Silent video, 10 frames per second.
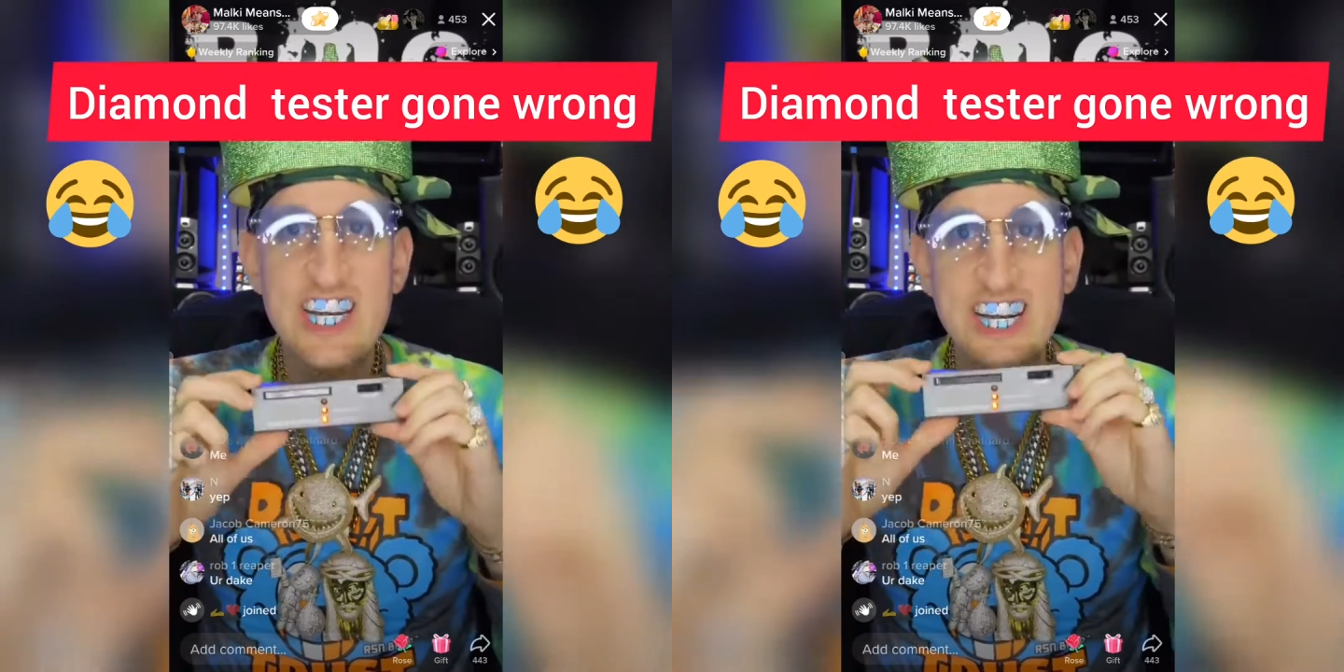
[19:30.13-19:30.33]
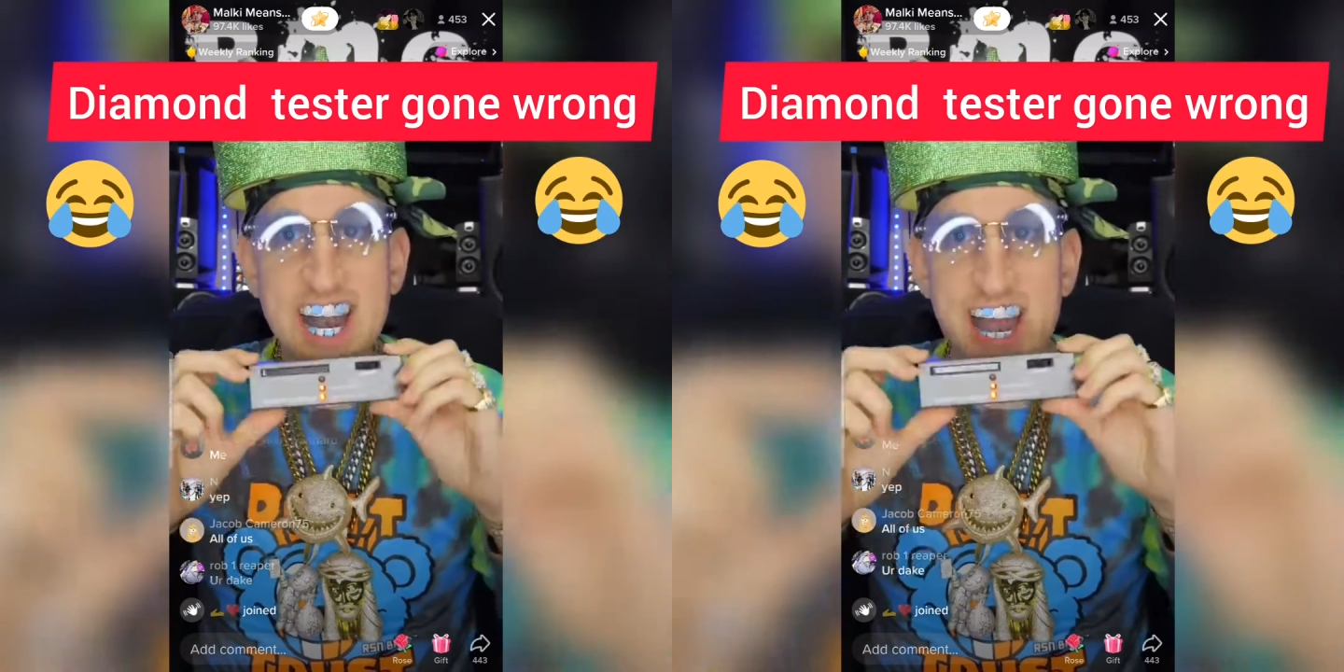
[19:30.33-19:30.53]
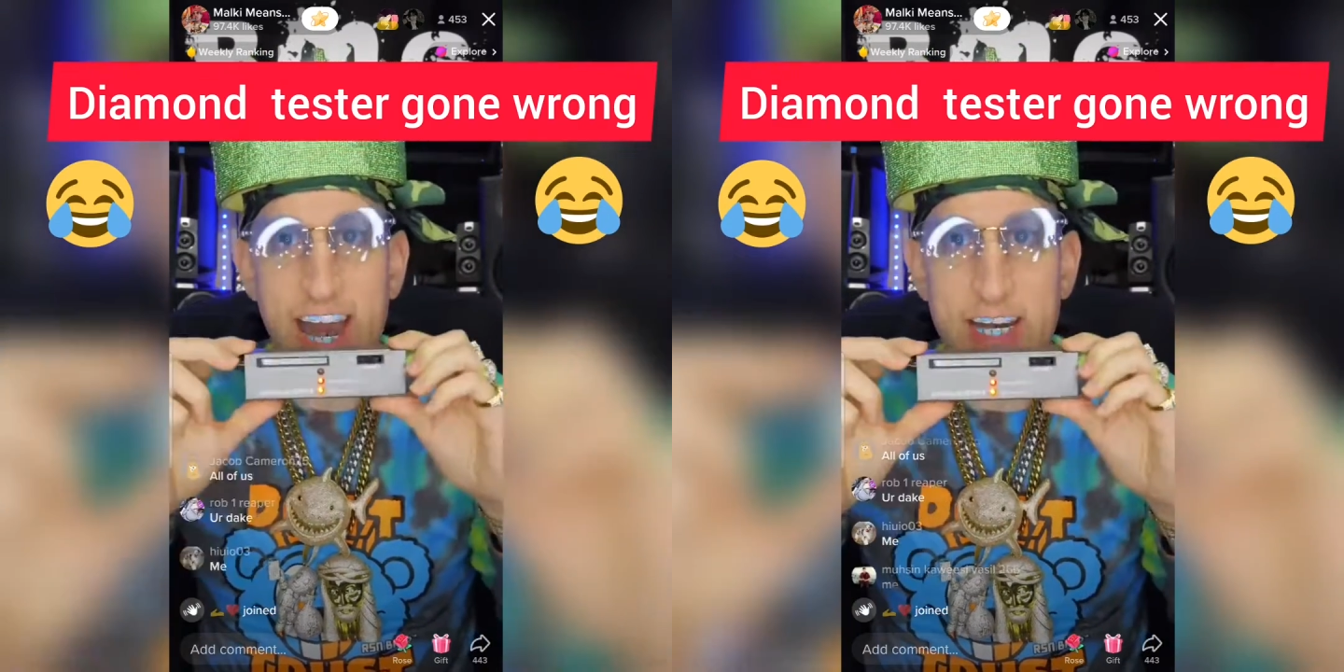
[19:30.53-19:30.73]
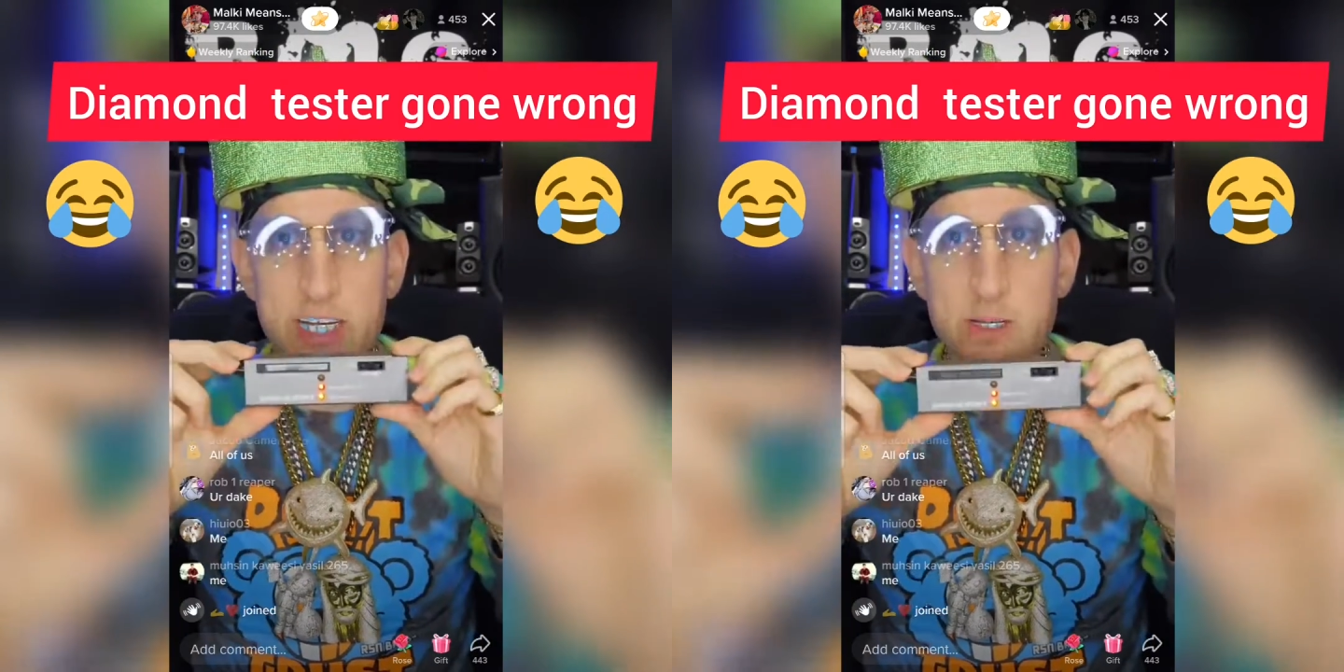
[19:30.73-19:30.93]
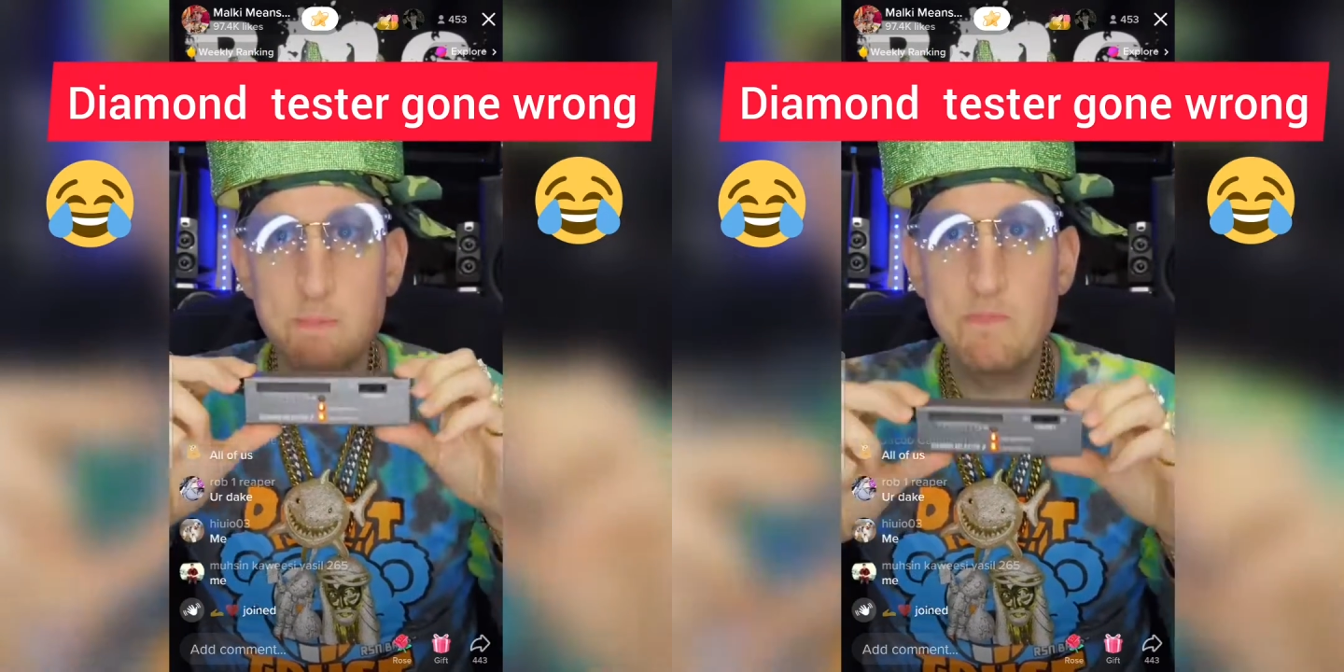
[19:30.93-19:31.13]
Listen,
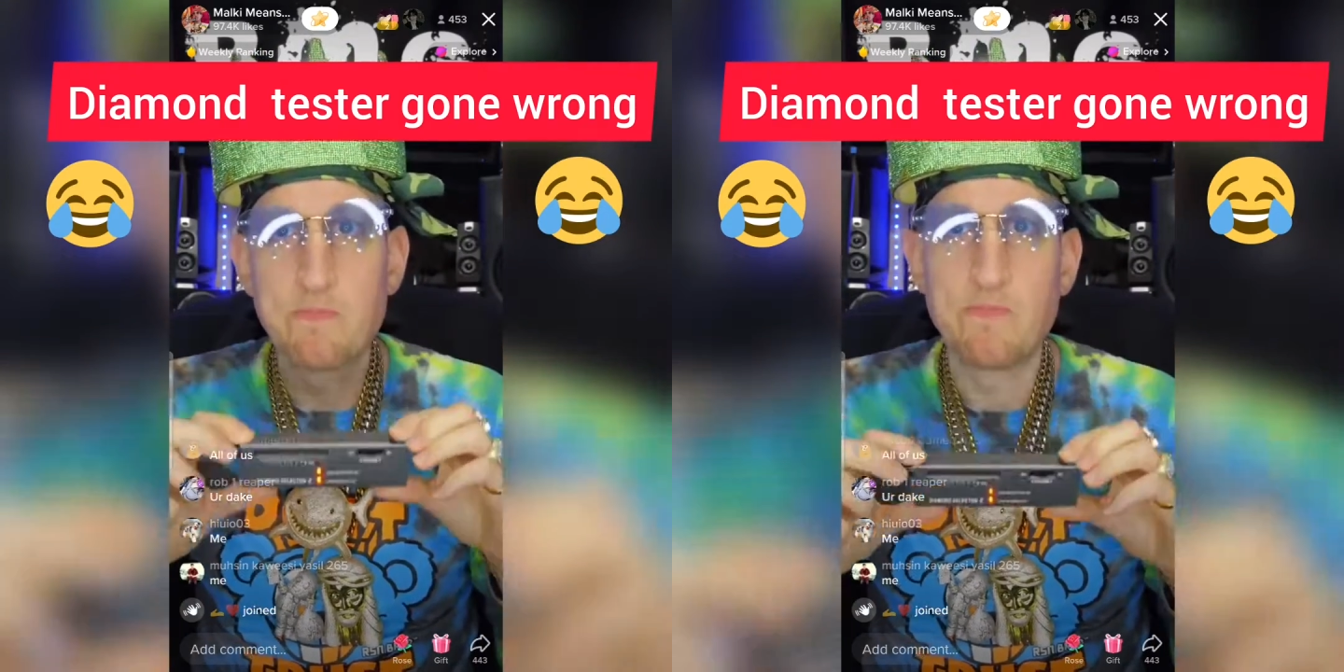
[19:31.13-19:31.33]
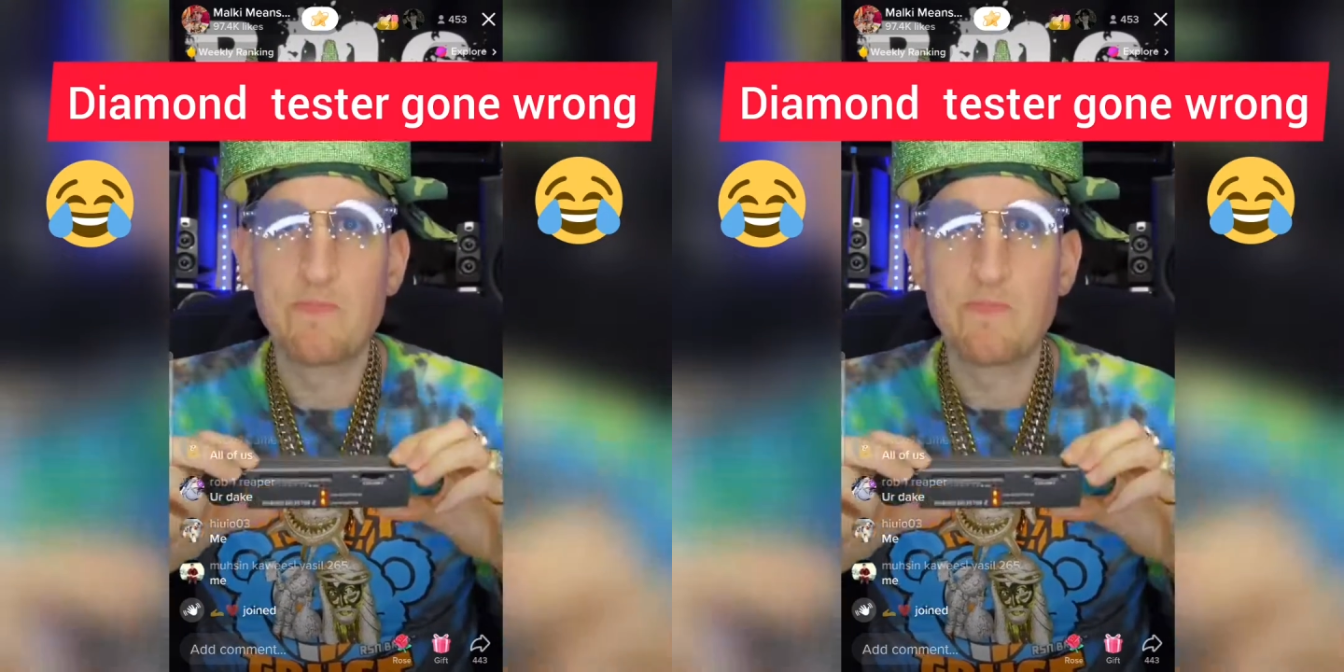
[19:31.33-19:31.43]
guys,